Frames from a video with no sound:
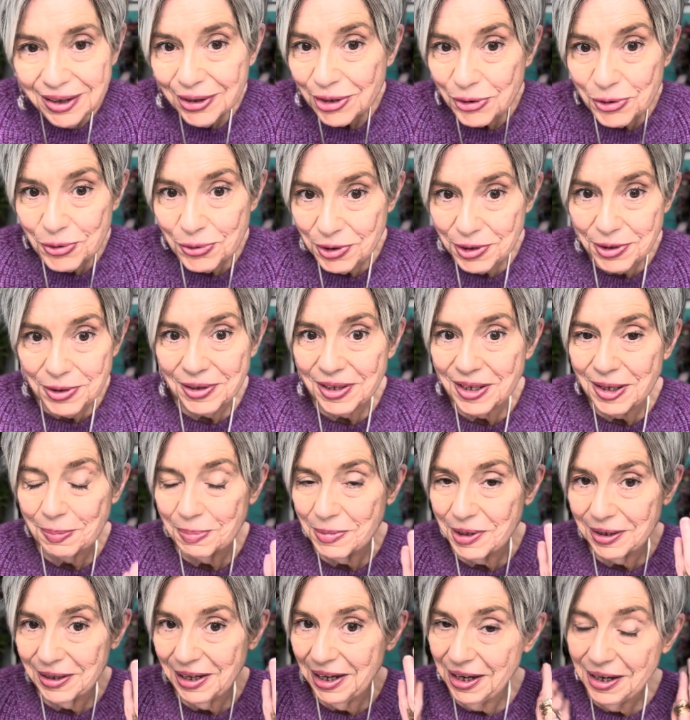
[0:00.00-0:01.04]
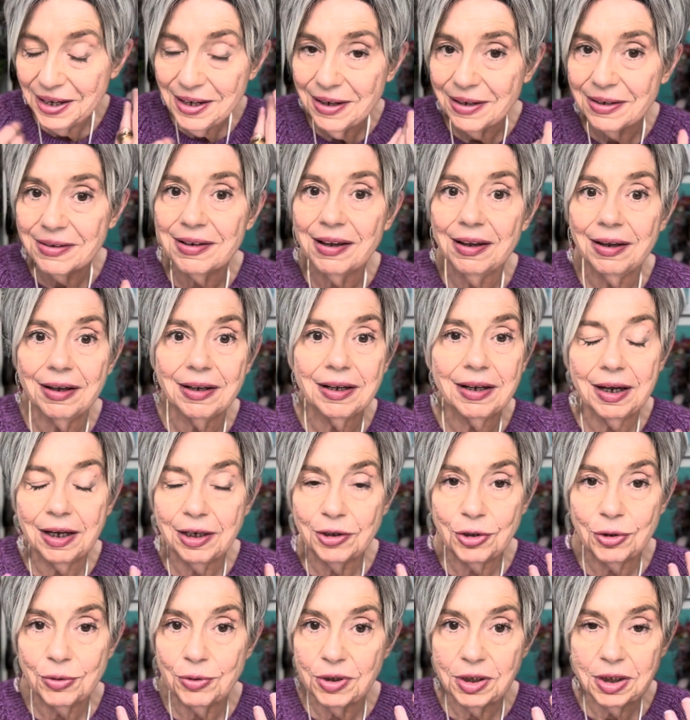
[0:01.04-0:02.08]
You need to keep the hanging tag on.
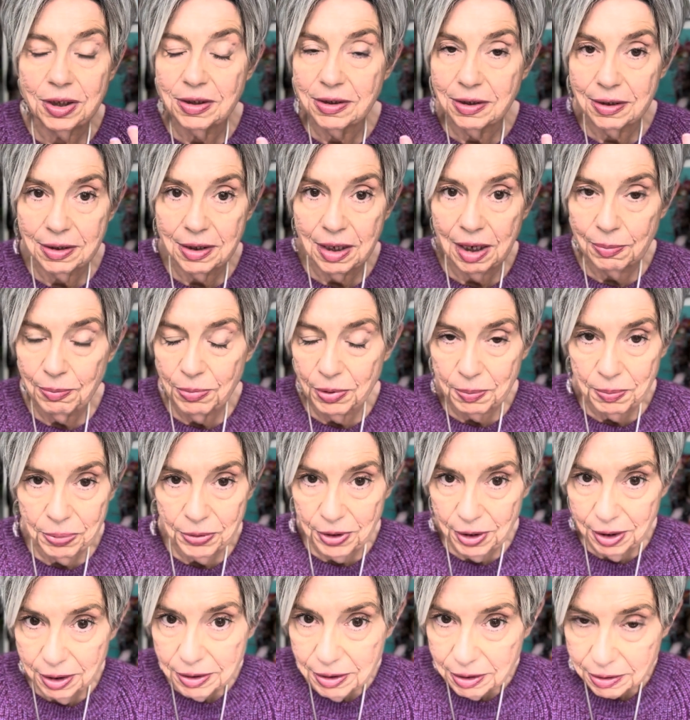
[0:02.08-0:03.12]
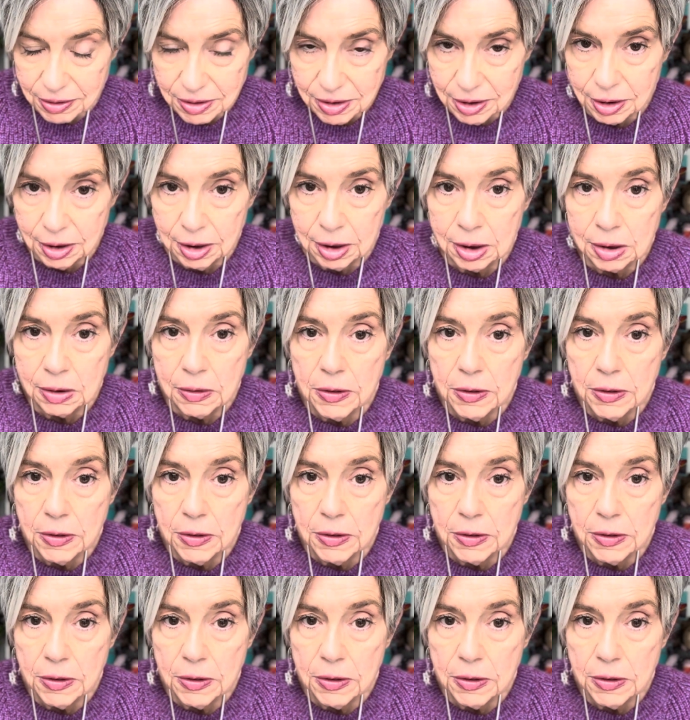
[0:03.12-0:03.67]
You need to not put product in it.